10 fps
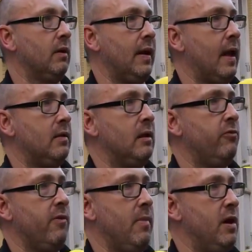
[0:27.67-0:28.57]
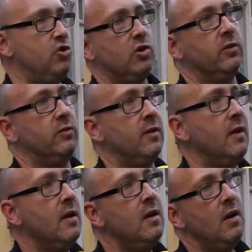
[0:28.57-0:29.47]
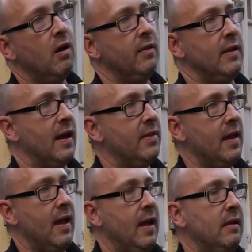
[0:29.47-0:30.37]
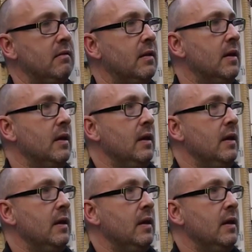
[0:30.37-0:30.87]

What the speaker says: get information. On the other hand,